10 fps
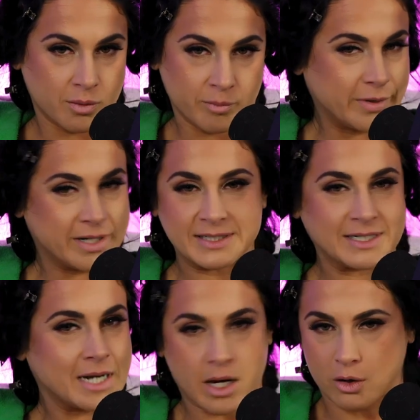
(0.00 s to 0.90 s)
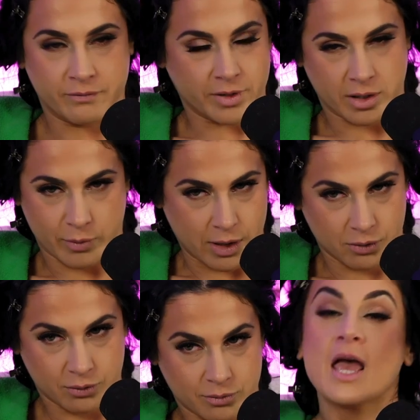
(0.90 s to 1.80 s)
but it did not go very well.
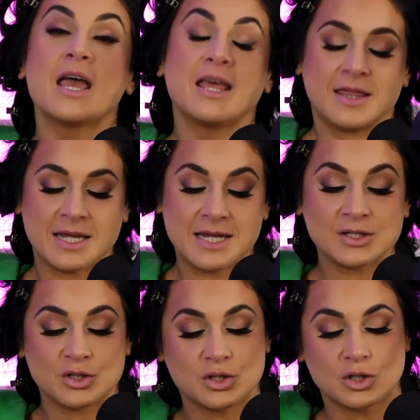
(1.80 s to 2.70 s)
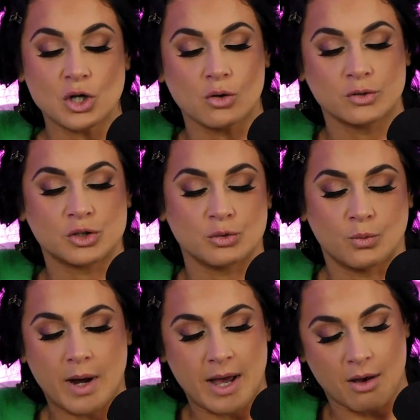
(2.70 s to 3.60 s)
These don't do
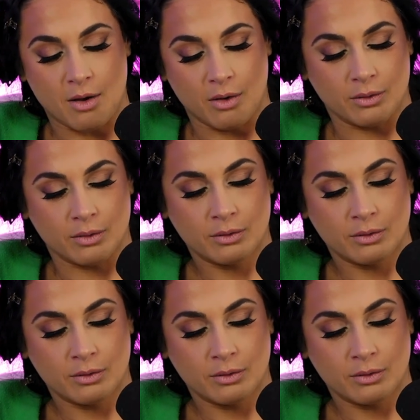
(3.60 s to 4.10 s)
well